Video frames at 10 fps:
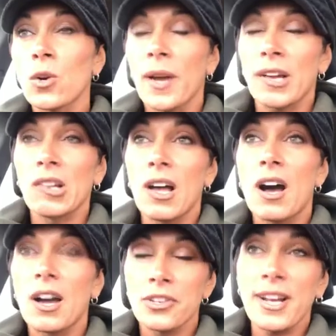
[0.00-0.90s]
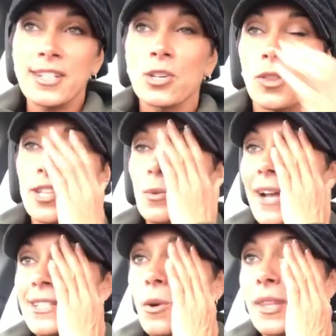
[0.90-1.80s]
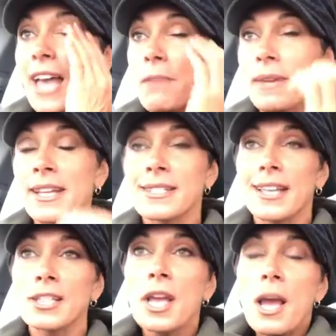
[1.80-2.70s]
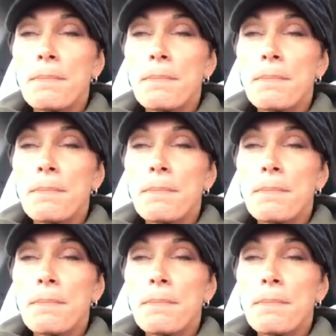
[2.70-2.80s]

going on. You guys know this, right? So what that means is